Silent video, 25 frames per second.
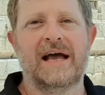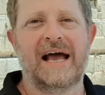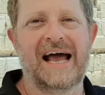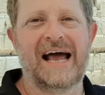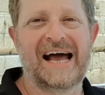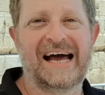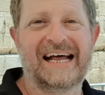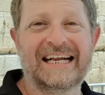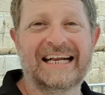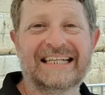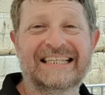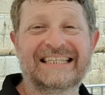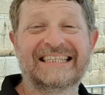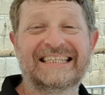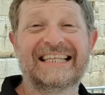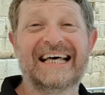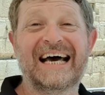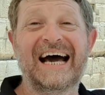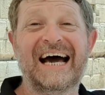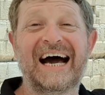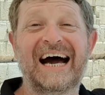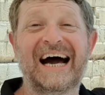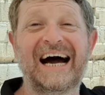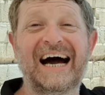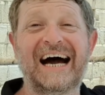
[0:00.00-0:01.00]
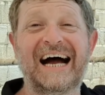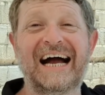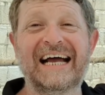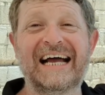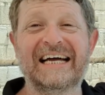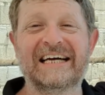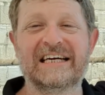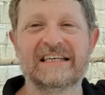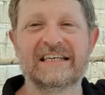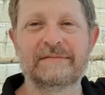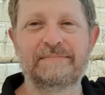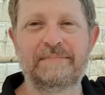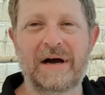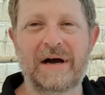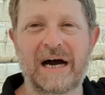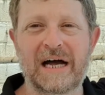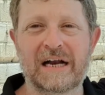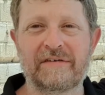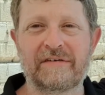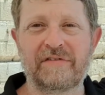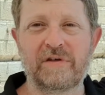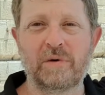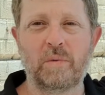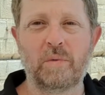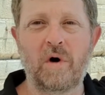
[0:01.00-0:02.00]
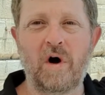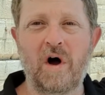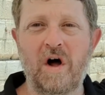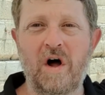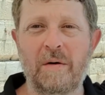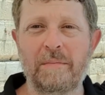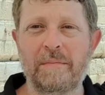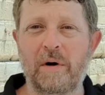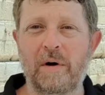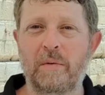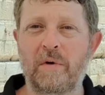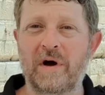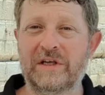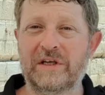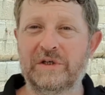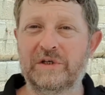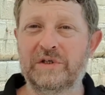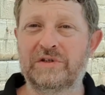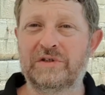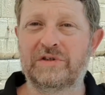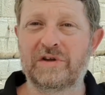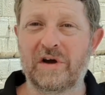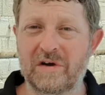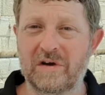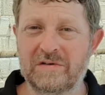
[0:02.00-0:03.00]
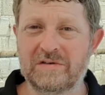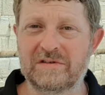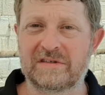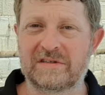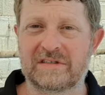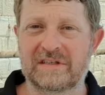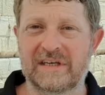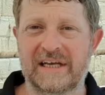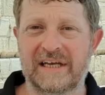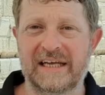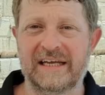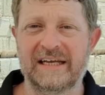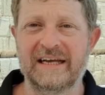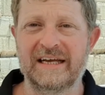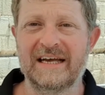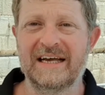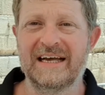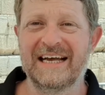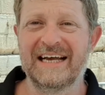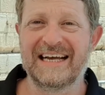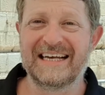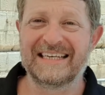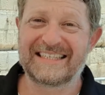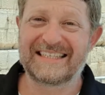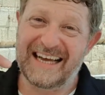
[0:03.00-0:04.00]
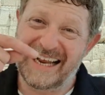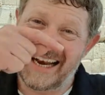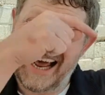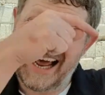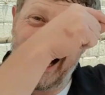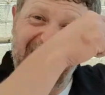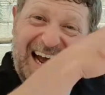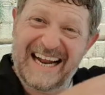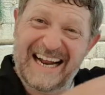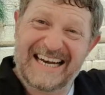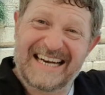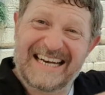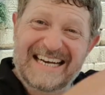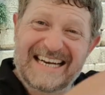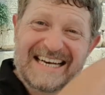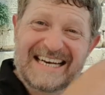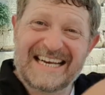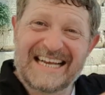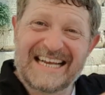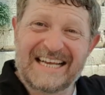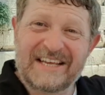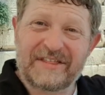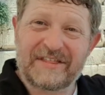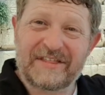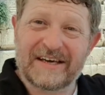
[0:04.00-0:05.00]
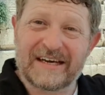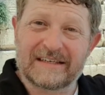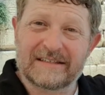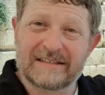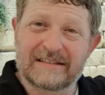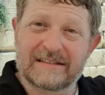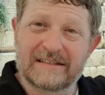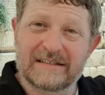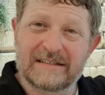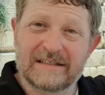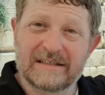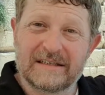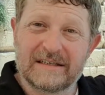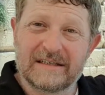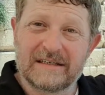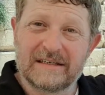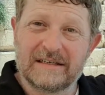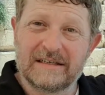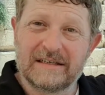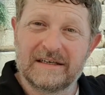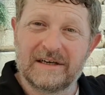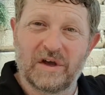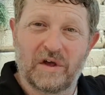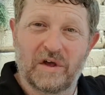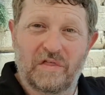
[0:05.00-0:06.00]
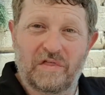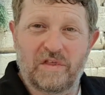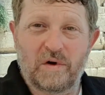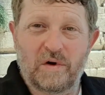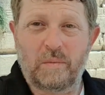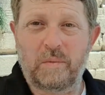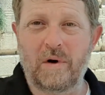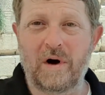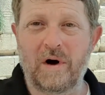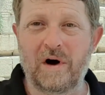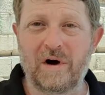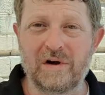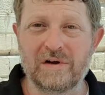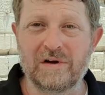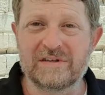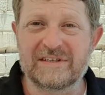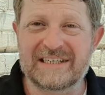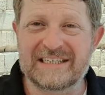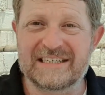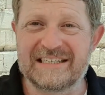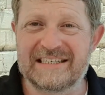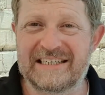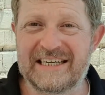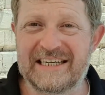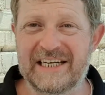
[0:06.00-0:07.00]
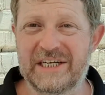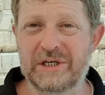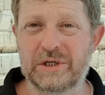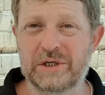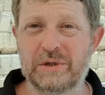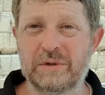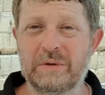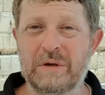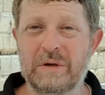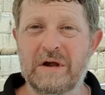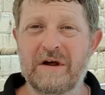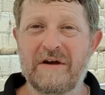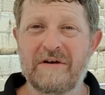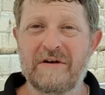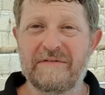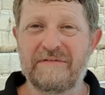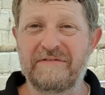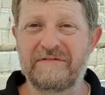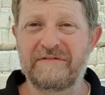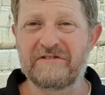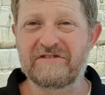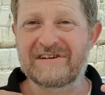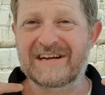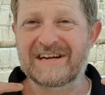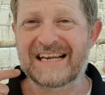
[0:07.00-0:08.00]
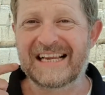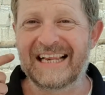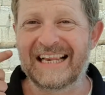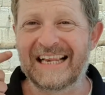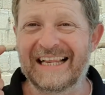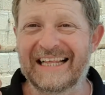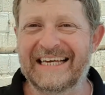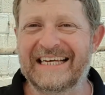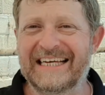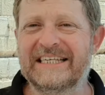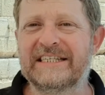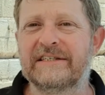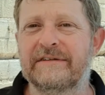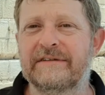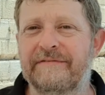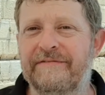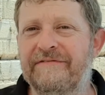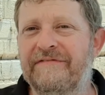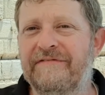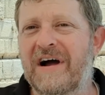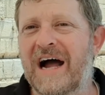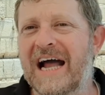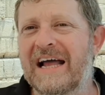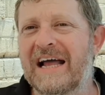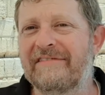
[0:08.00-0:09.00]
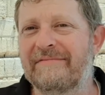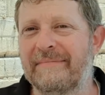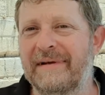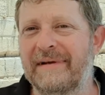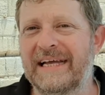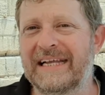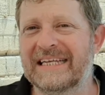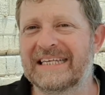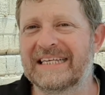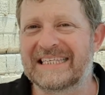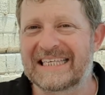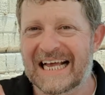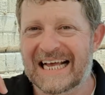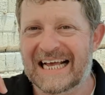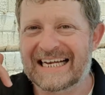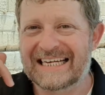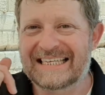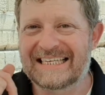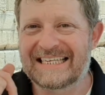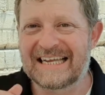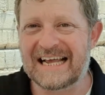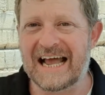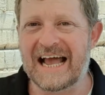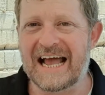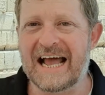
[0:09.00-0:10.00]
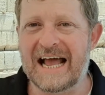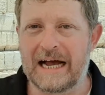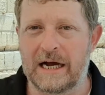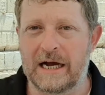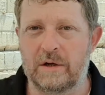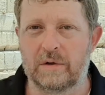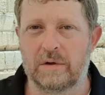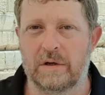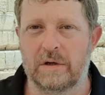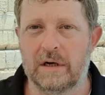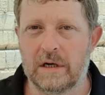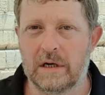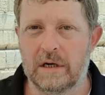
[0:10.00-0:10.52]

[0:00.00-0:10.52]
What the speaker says: and it's the highest part of the wall. But what you don't see is that underneath us, the walls continue for at least 5 meters down.